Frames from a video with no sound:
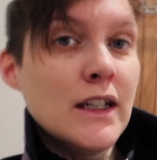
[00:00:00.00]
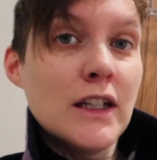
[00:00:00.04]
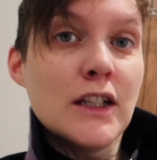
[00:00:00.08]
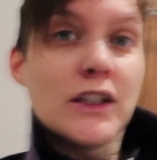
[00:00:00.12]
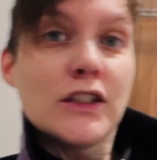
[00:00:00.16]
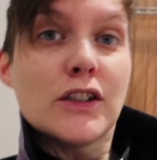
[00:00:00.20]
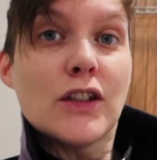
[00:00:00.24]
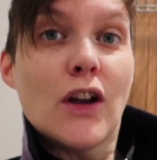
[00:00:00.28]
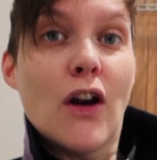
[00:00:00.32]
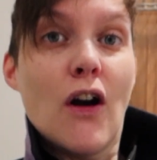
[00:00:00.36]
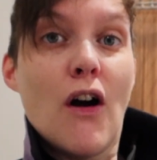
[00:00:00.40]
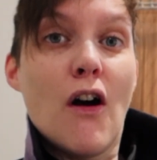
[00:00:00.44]

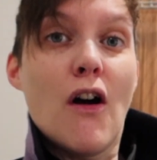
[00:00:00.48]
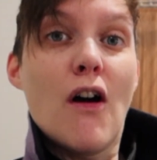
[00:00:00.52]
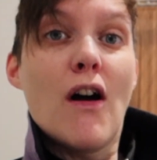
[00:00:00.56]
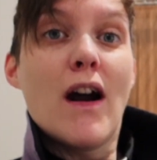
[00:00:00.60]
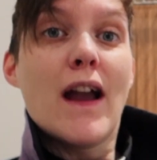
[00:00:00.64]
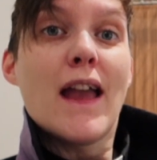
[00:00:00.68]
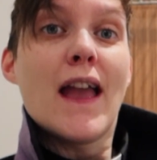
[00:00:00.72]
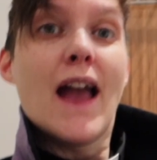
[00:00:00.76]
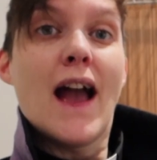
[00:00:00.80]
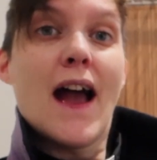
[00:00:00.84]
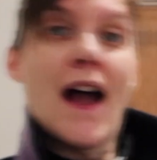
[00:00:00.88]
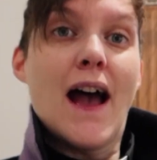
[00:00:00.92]
So
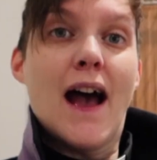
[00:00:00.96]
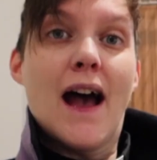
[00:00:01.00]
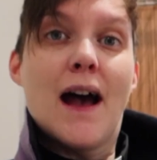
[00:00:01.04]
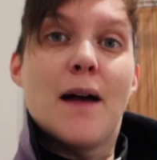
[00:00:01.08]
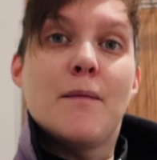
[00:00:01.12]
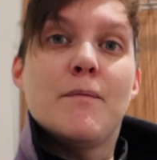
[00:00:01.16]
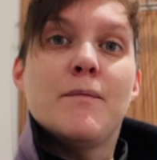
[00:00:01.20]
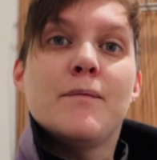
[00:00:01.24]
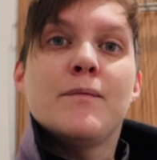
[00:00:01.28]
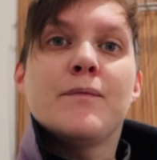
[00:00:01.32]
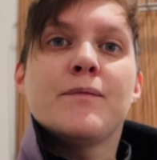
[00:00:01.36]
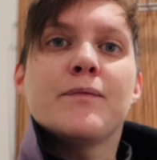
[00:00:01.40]
I
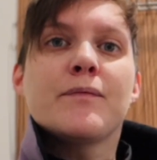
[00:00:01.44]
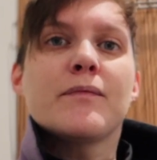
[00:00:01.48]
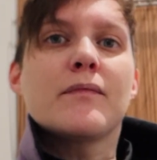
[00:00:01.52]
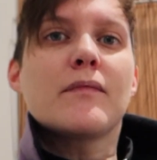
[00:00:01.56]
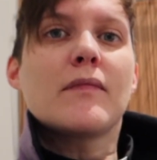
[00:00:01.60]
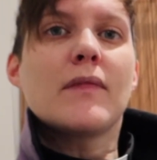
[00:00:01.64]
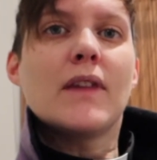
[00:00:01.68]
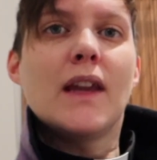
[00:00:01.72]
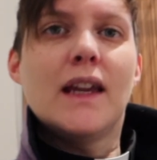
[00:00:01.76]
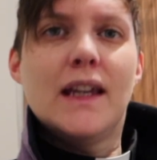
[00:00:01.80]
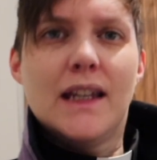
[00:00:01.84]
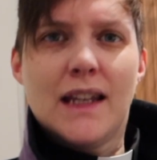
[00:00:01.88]
am
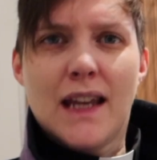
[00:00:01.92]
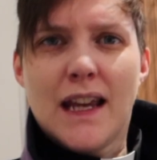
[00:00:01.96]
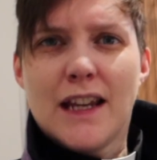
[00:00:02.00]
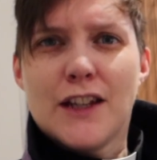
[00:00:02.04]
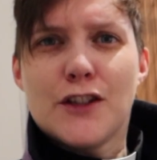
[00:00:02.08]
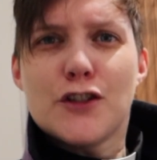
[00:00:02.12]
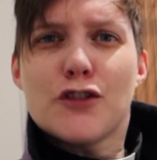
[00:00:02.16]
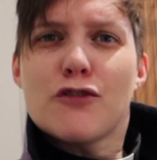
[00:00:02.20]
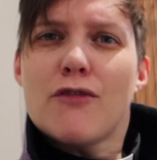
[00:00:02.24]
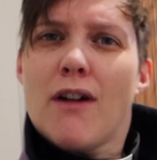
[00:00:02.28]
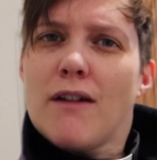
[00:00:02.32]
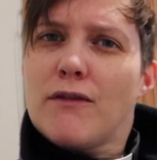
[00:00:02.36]
in a
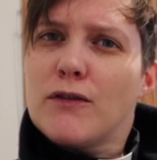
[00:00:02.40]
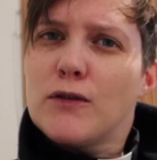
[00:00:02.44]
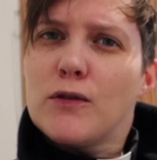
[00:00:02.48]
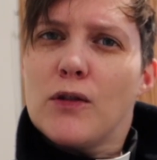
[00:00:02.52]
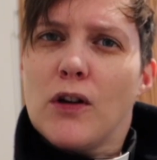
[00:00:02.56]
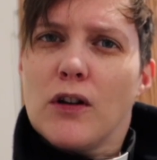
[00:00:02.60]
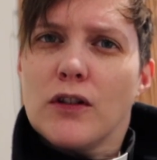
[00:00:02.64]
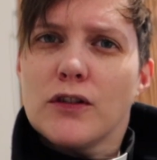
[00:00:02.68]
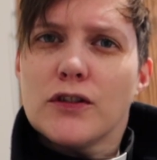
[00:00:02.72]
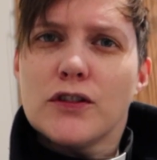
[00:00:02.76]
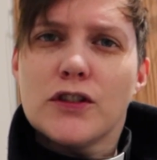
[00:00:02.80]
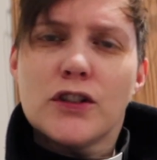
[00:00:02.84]
travel
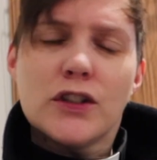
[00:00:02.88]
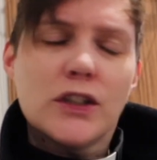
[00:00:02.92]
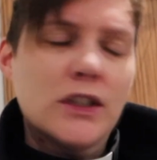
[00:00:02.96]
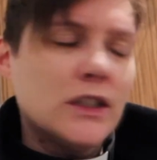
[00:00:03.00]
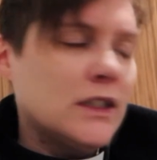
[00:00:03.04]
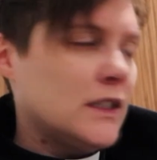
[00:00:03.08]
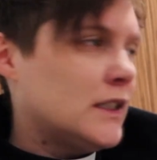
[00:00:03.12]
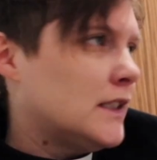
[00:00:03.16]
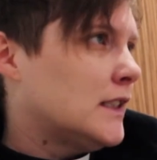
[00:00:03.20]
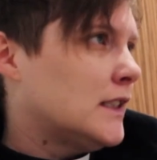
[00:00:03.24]
lodge.